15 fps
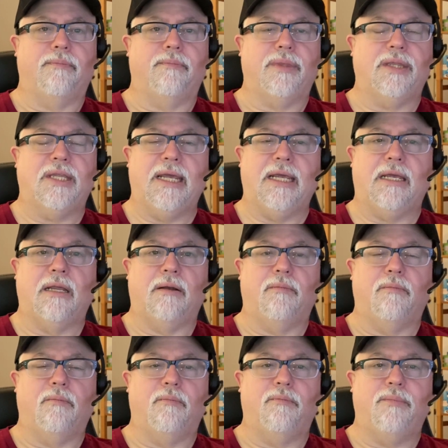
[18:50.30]

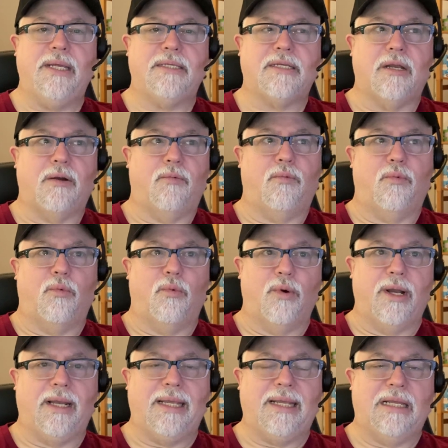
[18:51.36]
Bees can
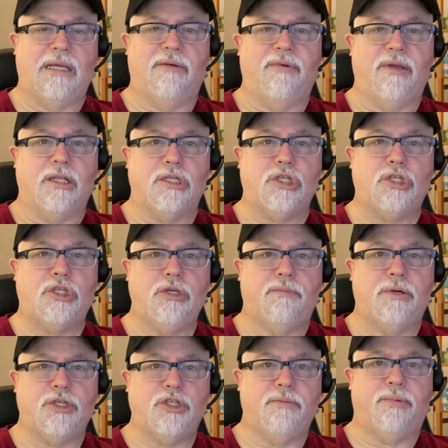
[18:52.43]
really live in
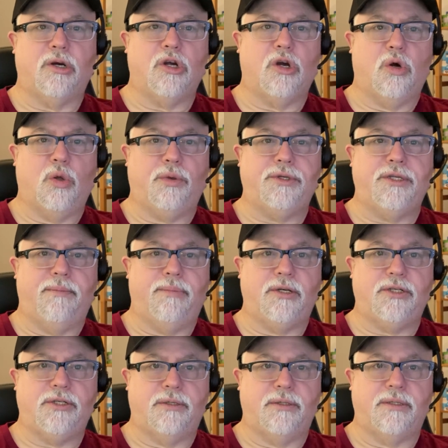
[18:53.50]
super, super cold
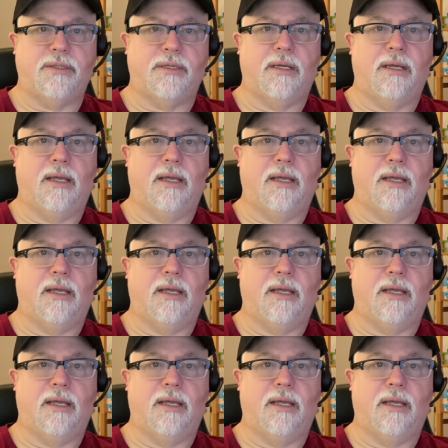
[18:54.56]
temperatures,